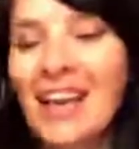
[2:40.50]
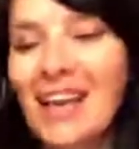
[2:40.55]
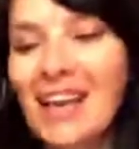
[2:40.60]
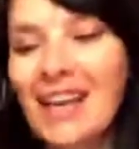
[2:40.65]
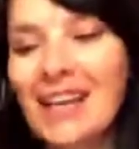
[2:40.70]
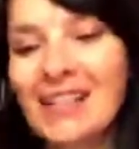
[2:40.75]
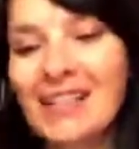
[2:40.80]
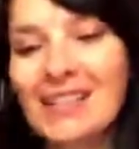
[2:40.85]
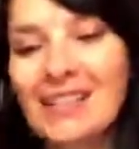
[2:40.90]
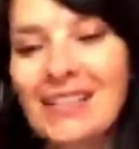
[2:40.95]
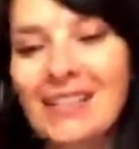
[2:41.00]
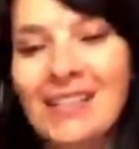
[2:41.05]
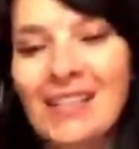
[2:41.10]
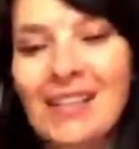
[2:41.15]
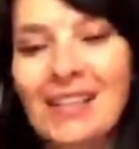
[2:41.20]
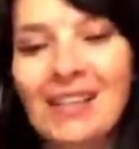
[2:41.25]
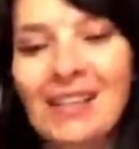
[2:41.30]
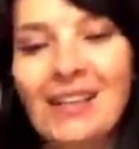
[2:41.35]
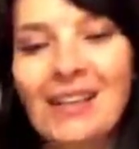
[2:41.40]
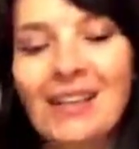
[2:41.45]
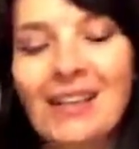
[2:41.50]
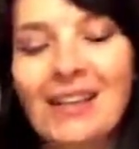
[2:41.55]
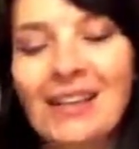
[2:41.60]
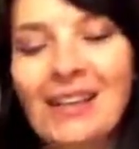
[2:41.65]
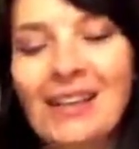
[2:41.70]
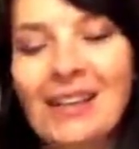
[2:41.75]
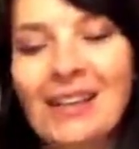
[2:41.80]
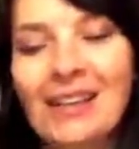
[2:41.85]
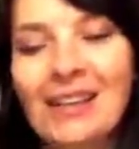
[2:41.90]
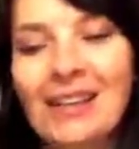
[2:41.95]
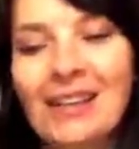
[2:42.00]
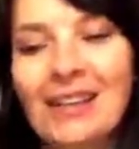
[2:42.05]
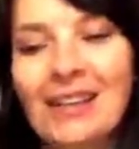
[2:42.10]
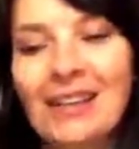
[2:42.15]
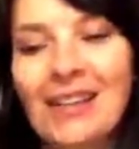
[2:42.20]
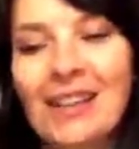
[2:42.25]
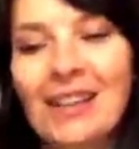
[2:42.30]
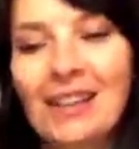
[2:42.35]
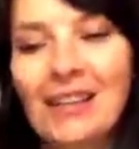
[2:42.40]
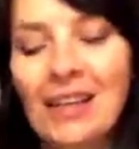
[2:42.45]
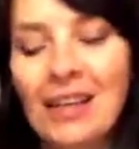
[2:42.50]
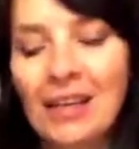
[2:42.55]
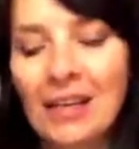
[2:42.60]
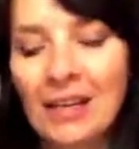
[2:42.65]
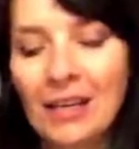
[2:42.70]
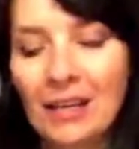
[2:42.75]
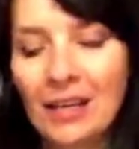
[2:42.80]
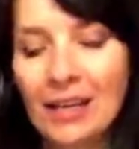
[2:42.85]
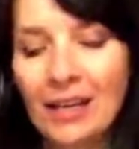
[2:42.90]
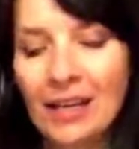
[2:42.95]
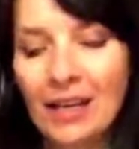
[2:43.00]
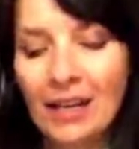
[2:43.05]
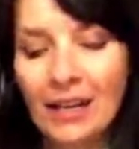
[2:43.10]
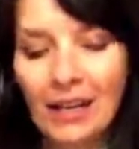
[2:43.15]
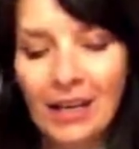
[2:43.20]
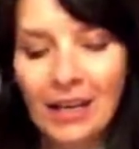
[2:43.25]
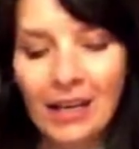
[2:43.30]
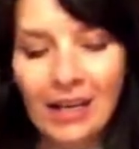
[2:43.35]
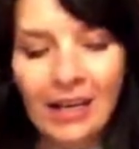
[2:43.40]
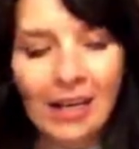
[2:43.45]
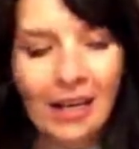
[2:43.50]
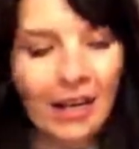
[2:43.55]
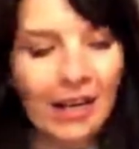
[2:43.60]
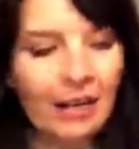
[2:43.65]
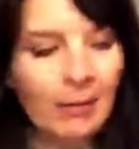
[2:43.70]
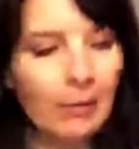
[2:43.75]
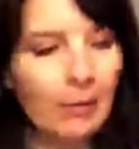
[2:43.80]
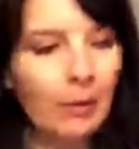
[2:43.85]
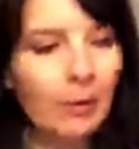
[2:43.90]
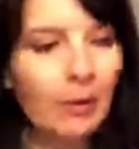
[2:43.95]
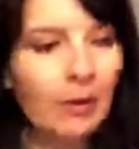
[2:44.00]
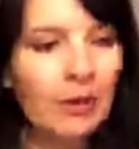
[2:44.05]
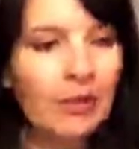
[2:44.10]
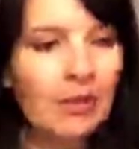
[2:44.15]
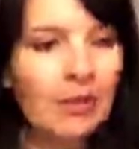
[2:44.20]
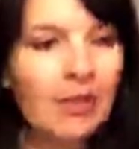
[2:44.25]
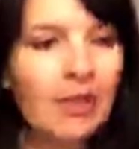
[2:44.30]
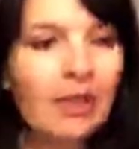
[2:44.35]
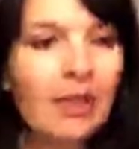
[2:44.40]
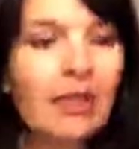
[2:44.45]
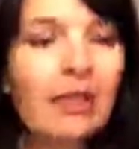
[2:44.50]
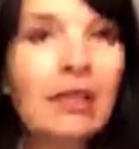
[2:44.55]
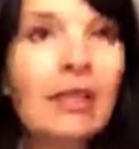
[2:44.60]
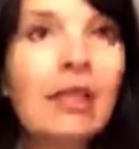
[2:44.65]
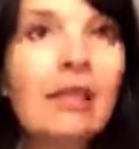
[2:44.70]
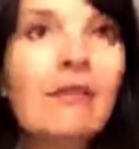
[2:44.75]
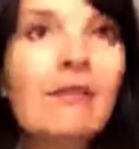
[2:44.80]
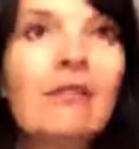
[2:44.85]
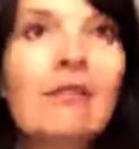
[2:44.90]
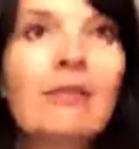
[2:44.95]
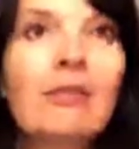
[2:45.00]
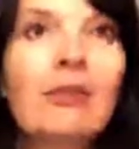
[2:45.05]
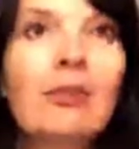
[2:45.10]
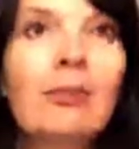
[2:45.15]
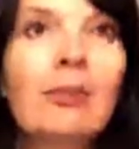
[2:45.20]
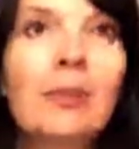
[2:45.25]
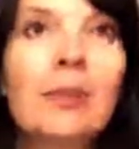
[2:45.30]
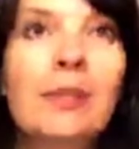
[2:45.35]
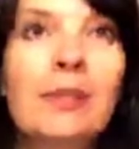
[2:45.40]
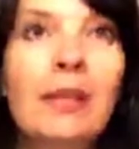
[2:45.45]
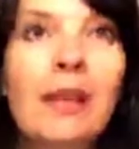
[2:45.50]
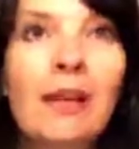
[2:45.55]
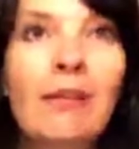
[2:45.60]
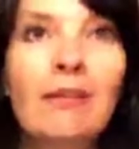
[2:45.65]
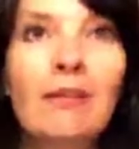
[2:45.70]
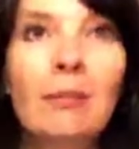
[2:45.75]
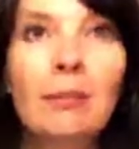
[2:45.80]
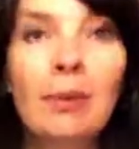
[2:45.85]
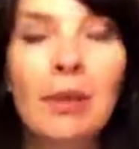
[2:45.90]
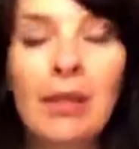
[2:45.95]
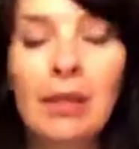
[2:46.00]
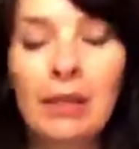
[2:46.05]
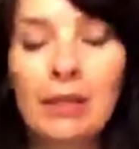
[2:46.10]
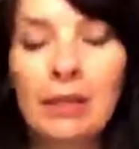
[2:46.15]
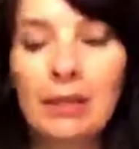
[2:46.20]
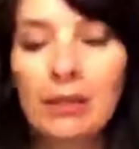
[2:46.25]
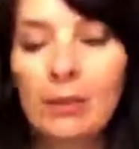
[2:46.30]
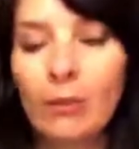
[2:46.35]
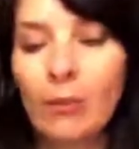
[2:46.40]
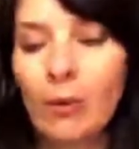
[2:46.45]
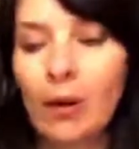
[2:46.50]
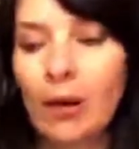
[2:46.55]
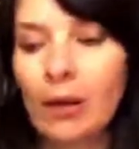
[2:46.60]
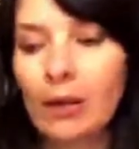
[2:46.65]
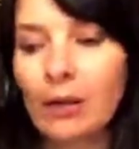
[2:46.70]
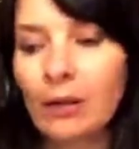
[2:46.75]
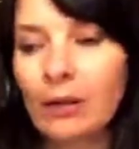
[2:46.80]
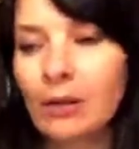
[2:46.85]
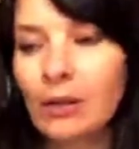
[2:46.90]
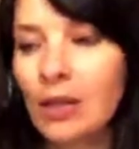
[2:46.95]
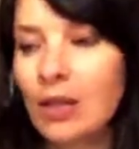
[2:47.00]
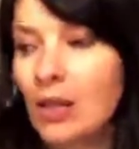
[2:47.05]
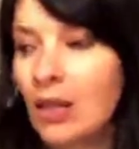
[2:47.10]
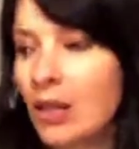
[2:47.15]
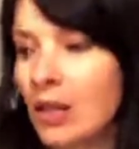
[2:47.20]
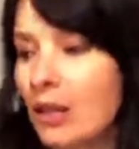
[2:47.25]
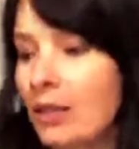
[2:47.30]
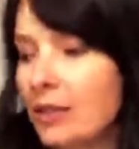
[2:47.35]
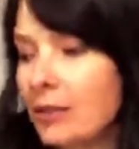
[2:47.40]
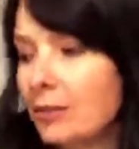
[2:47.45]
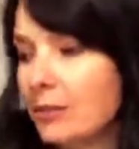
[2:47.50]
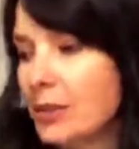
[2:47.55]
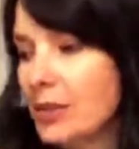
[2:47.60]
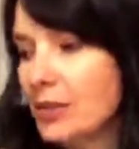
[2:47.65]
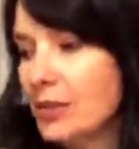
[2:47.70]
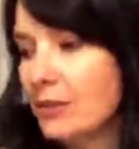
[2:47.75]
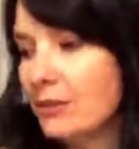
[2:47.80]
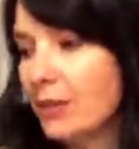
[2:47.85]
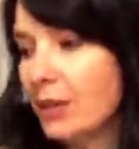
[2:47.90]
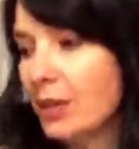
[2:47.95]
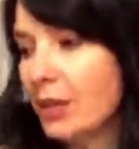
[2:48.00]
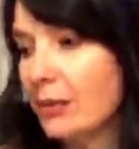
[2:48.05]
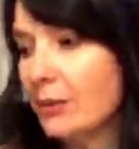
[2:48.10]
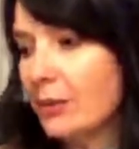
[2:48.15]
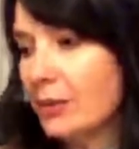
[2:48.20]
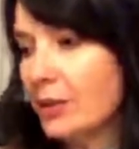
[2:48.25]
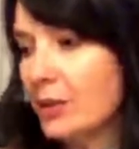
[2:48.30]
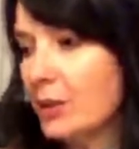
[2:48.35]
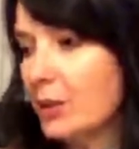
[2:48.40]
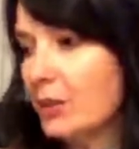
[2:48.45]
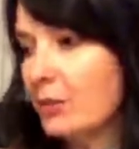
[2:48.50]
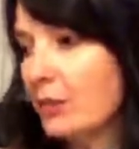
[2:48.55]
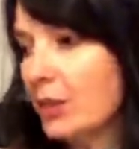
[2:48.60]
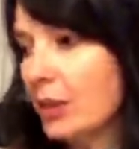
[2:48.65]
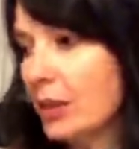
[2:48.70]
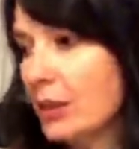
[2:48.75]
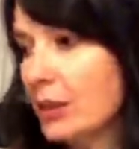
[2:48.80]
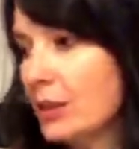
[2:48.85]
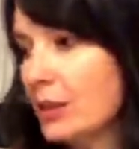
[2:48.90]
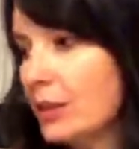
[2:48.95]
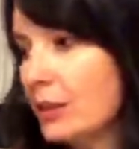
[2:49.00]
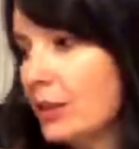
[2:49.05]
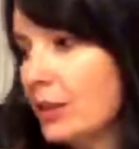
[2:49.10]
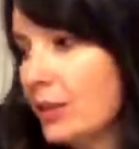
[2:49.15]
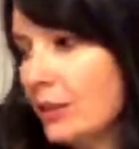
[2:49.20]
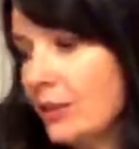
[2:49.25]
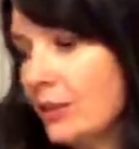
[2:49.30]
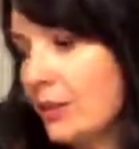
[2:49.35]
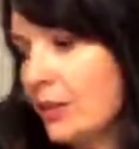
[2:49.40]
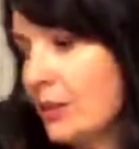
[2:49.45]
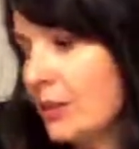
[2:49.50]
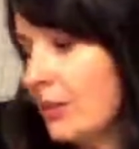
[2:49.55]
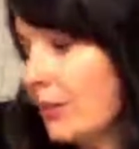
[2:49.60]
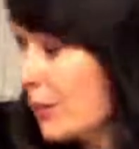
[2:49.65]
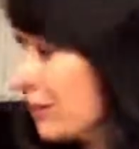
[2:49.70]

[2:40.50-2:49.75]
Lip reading: And then I'm going to sing Leaves for you because I haven't played it in a while. And the reason why I want to do it, other than